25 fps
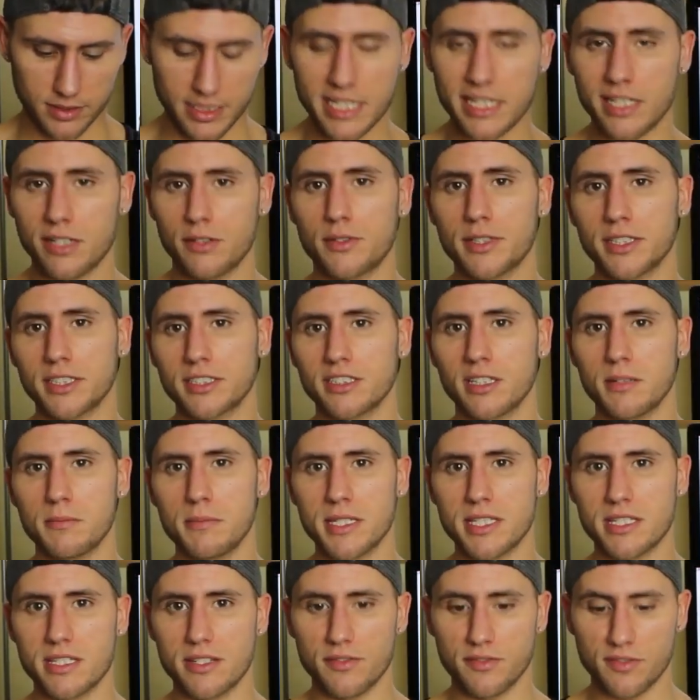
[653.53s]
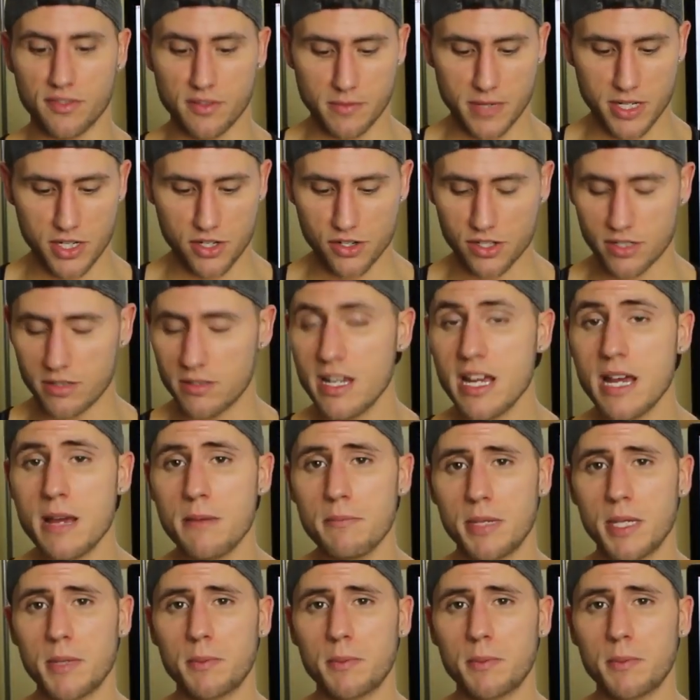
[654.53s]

getting rid of some misinformation.